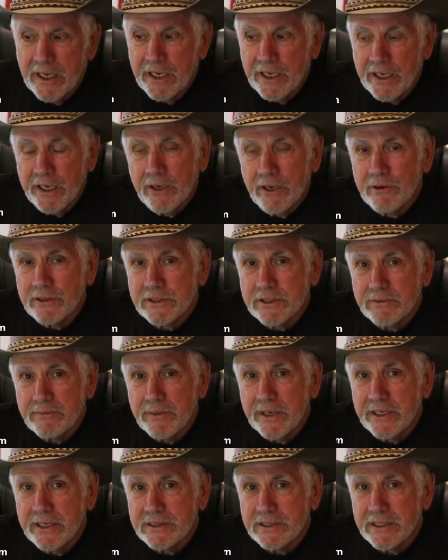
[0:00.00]
You know what's
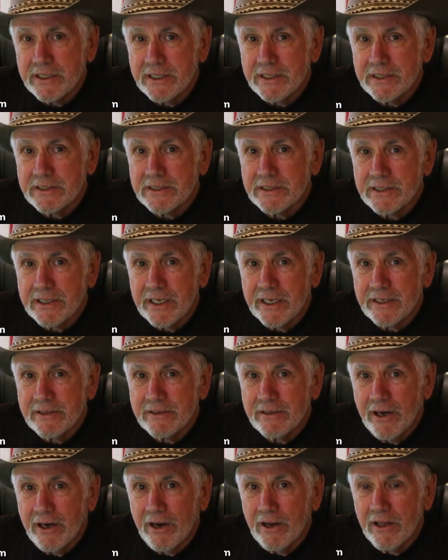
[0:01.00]
amazing is that
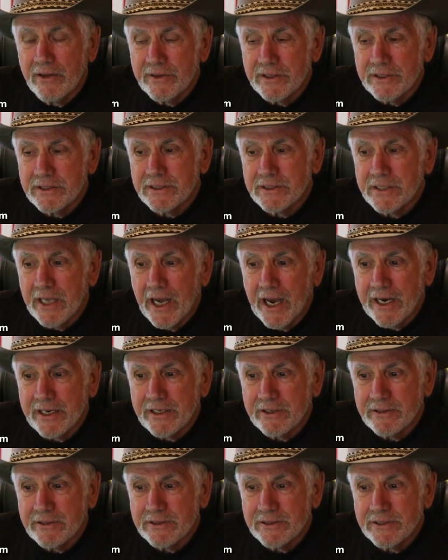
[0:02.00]
all of these
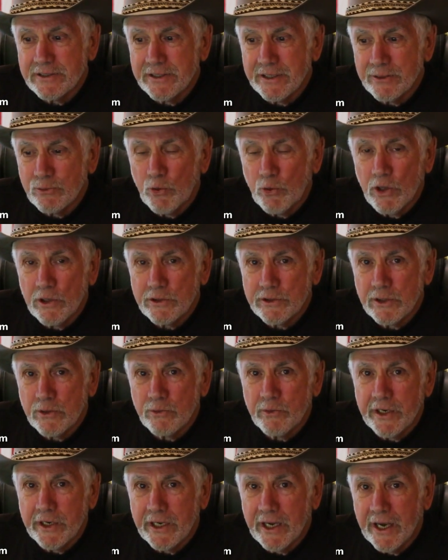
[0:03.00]
doctors at Walter
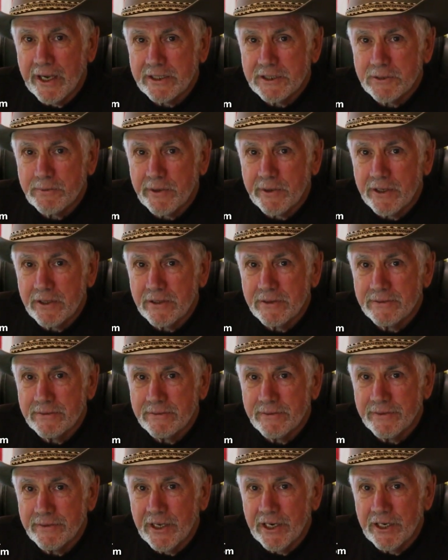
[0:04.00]
Reed Hospital,
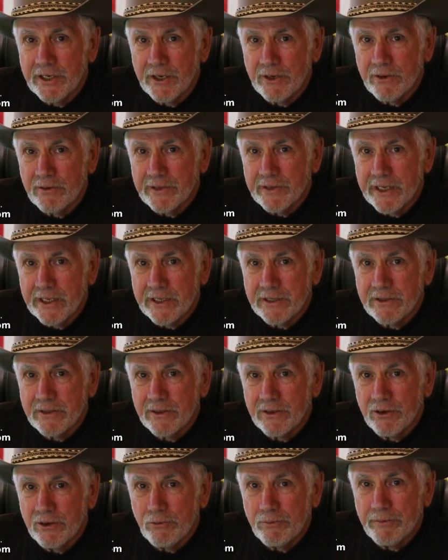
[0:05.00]
they know that
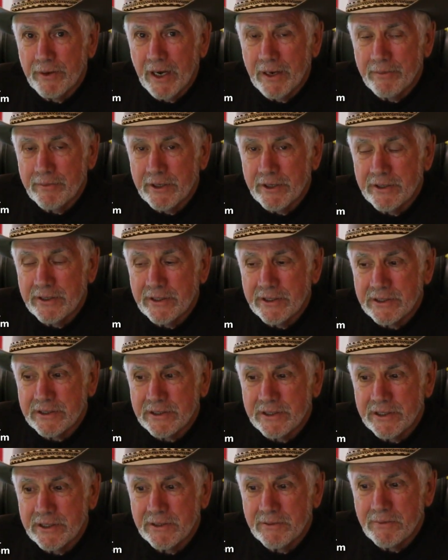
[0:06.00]
Obama
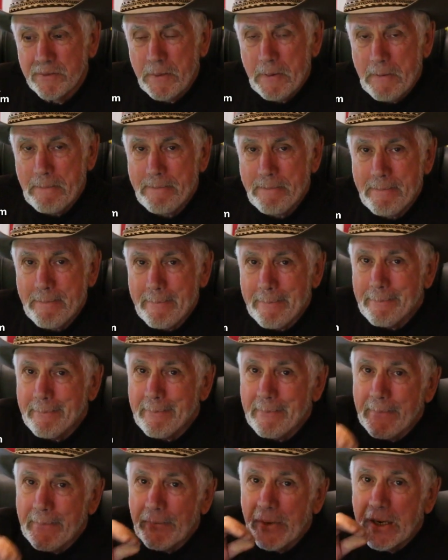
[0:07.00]
is a
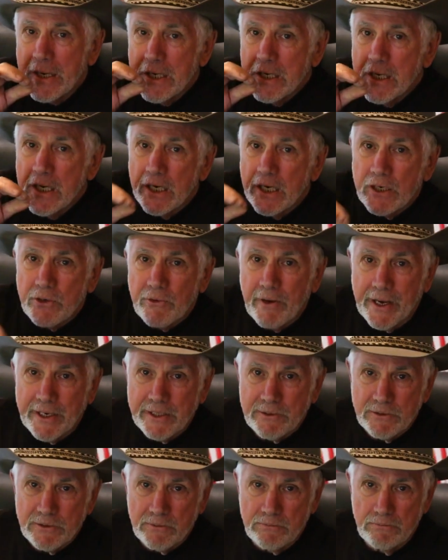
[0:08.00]

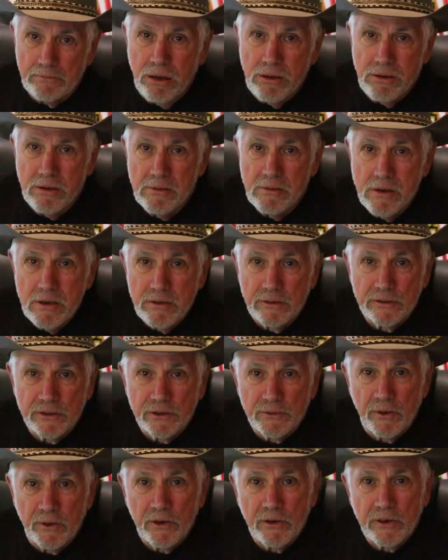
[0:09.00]
crack
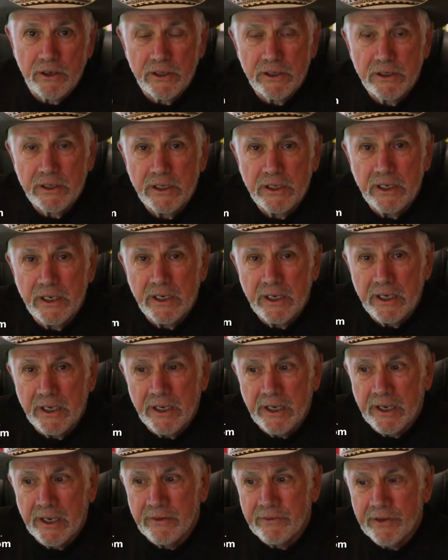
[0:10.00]
smoker,
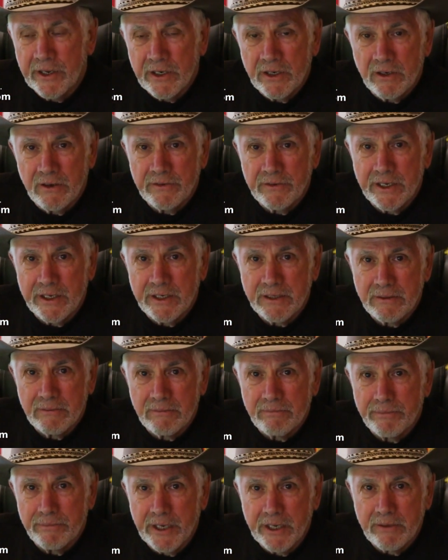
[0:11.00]
and they know
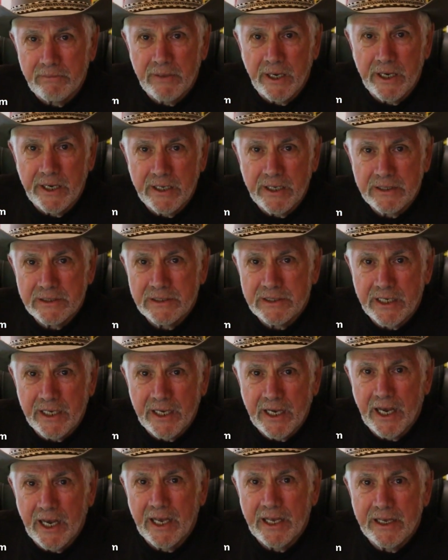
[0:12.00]
that Big Mike is a
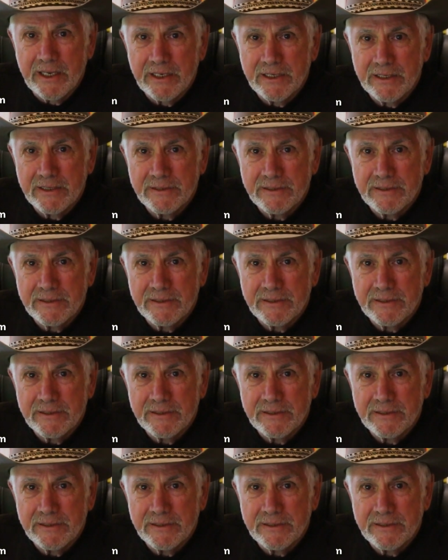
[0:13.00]
guy,